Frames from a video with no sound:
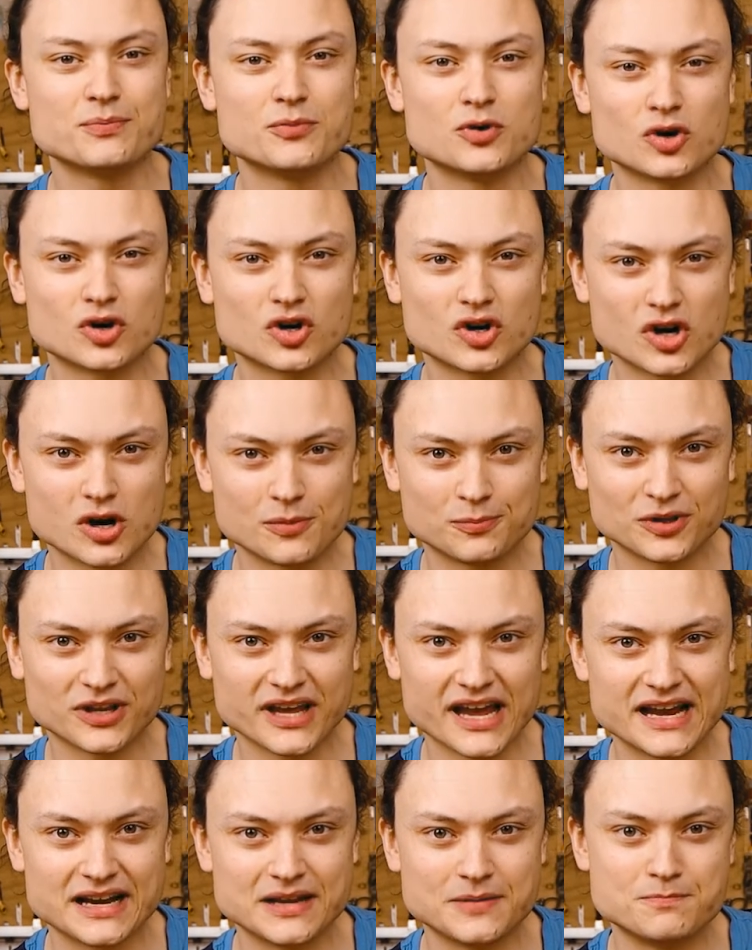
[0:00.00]
of the more
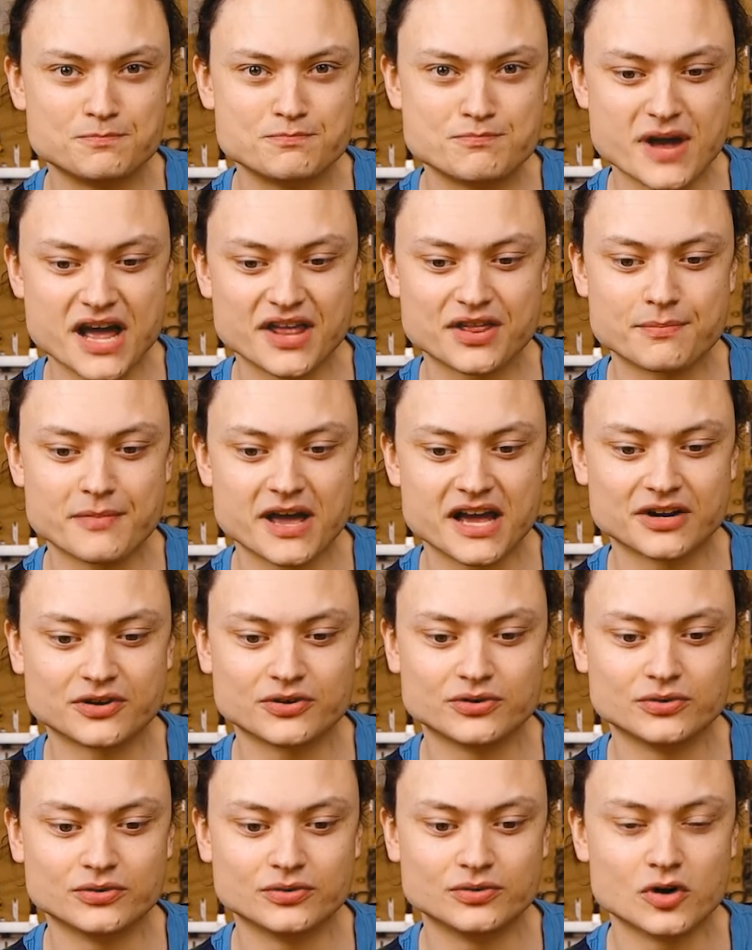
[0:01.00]
complicated
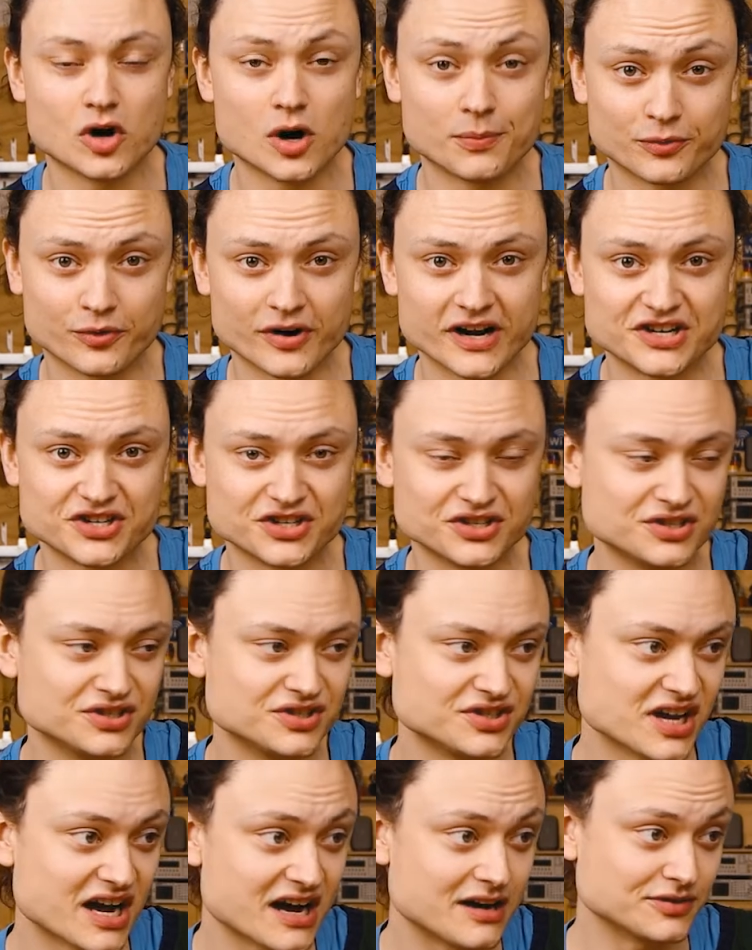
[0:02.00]
mathematical
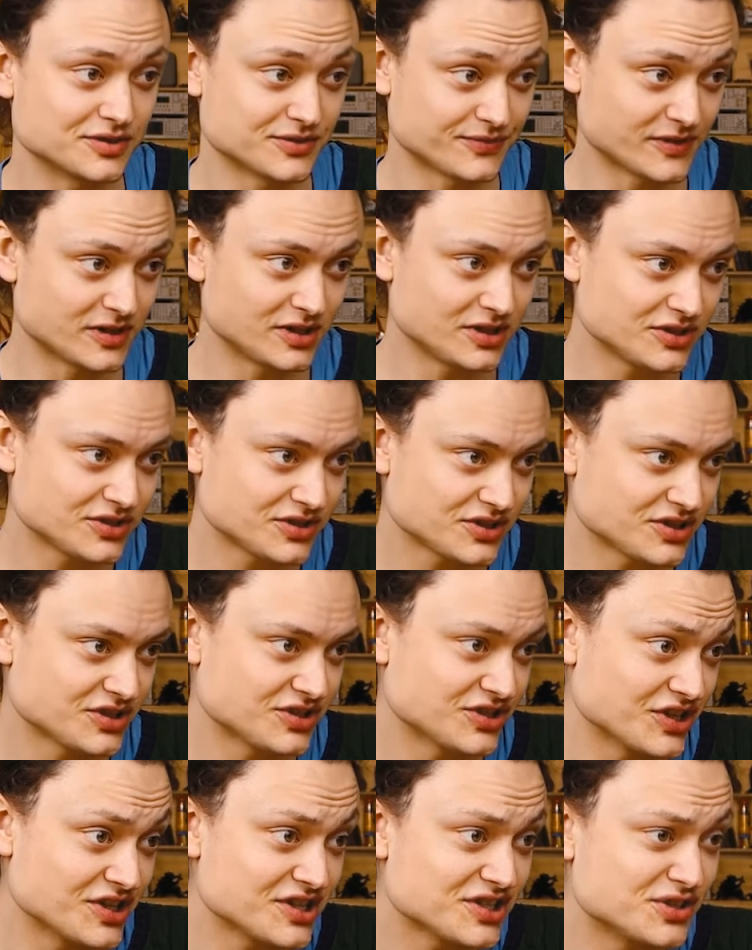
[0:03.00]
operations are as follows.
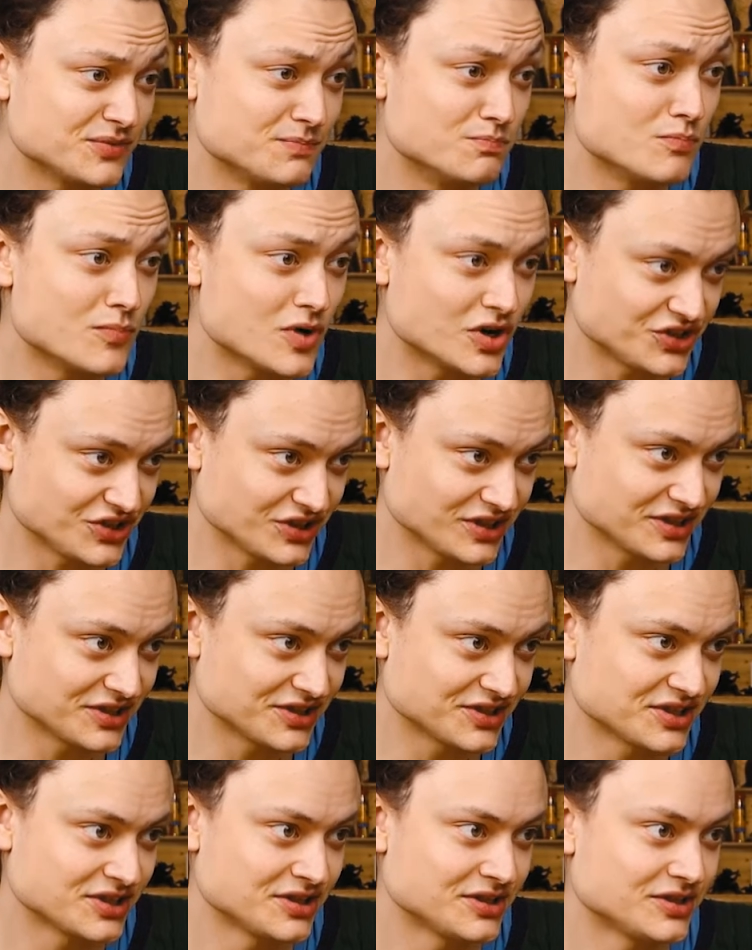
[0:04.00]
So this is
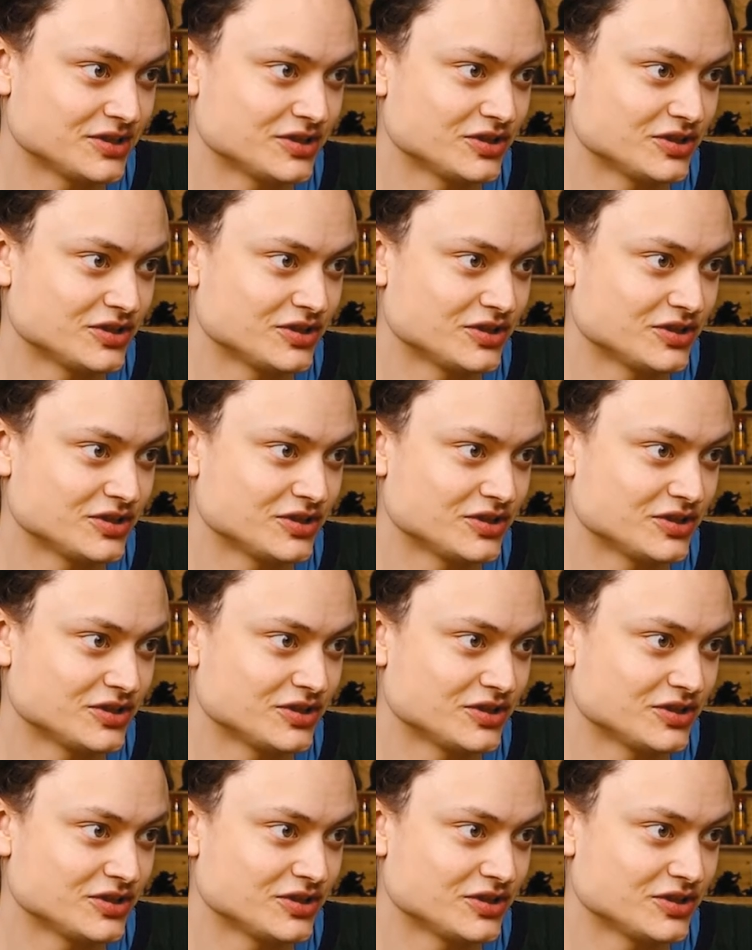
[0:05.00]
modulus.